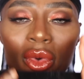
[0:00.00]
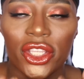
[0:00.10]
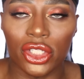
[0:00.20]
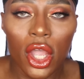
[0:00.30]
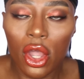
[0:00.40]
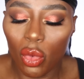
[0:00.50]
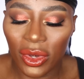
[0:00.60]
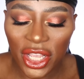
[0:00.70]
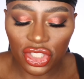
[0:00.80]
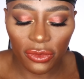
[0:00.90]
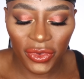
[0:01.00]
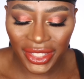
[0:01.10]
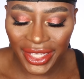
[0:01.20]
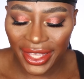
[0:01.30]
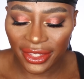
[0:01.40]
which will last you for
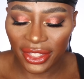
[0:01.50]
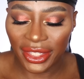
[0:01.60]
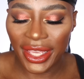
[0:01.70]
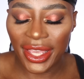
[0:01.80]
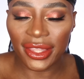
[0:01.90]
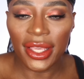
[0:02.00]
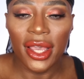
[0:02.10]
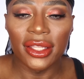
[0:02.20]
years and years.